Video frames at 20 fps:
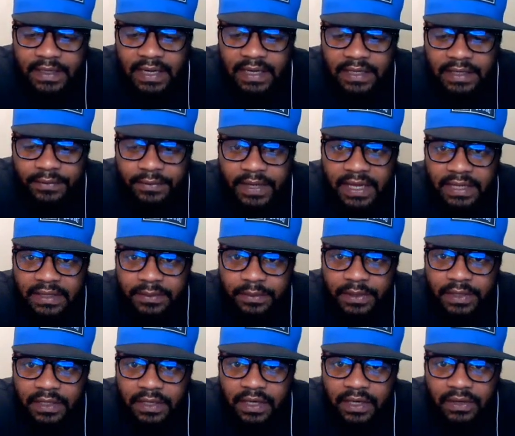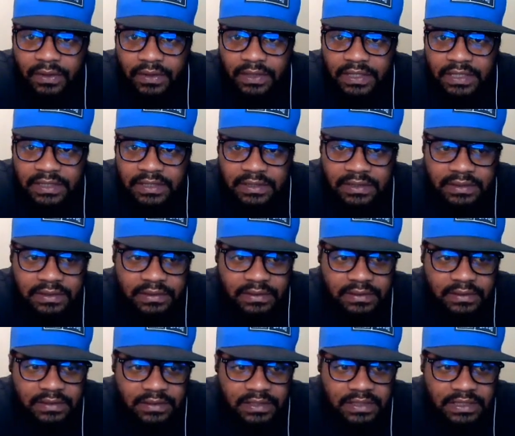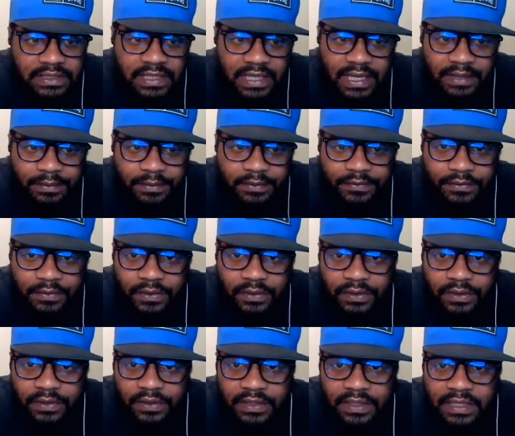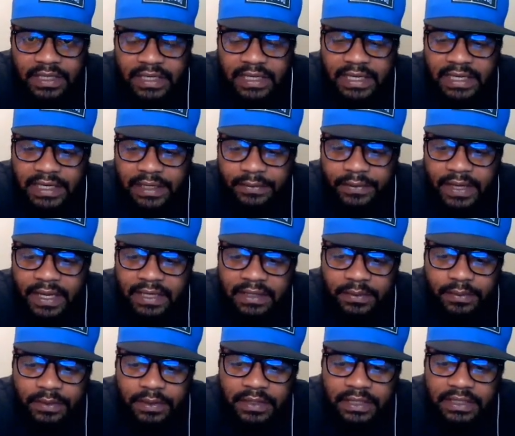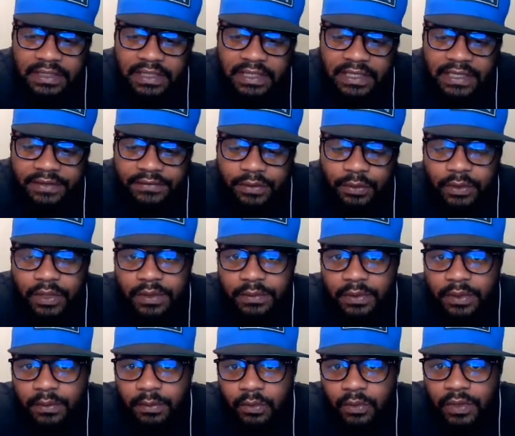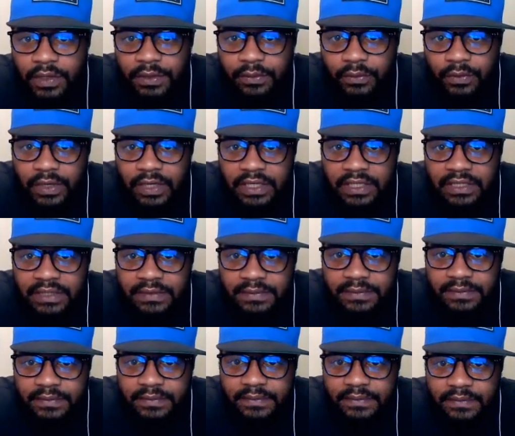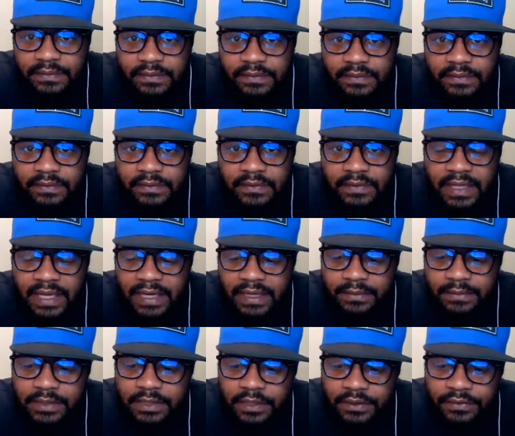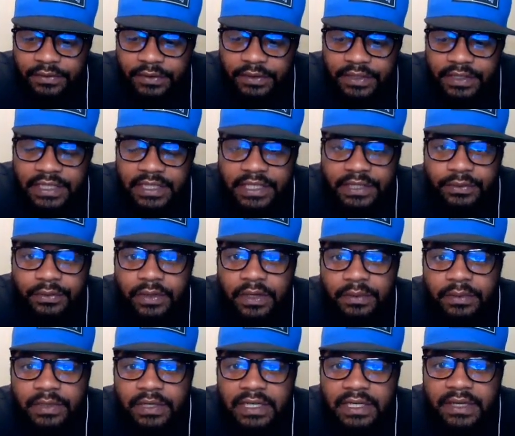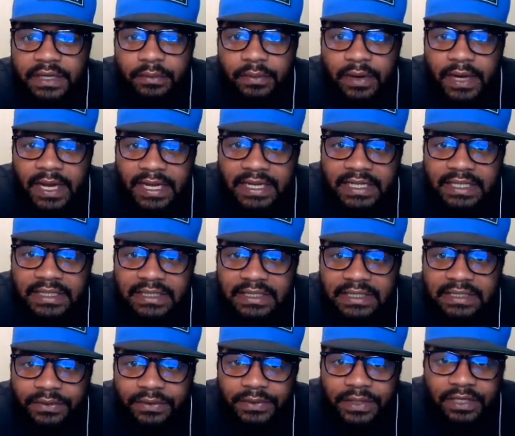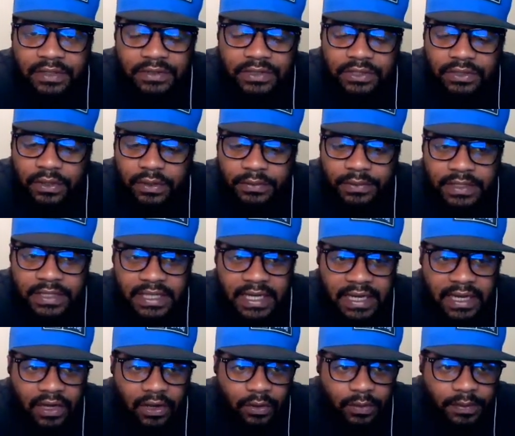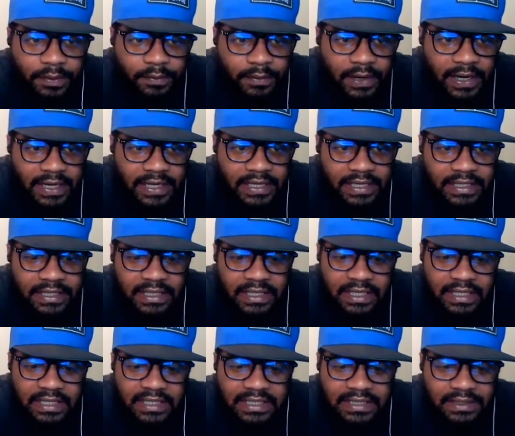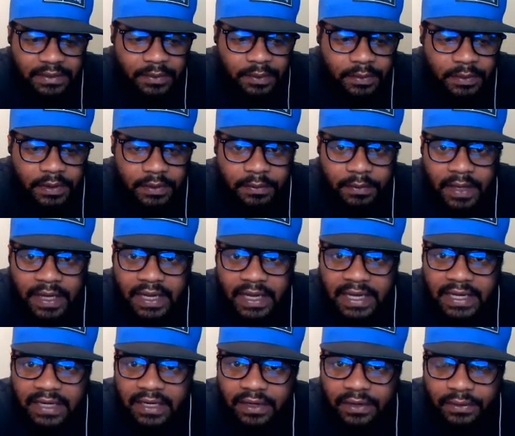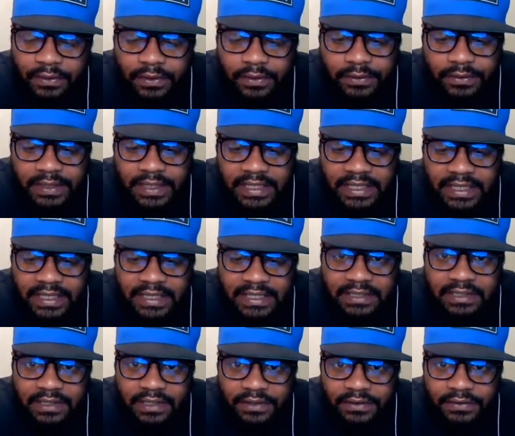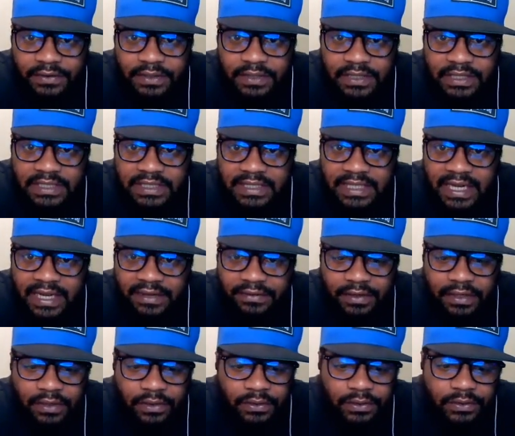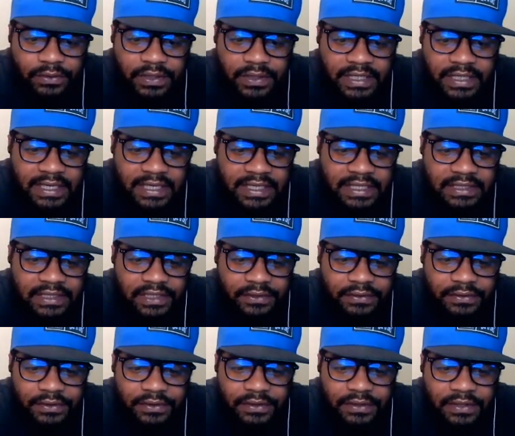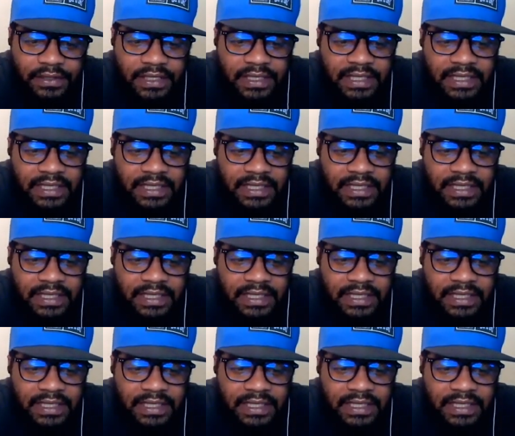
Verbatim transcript: And then we have to put a colon, just like before. And then we have to put, if you want to put more than one name server, then you want to put it in brackets. So we're going to start with that open bracket, because I'm going to put my local D N S servers, because I have a local D N S server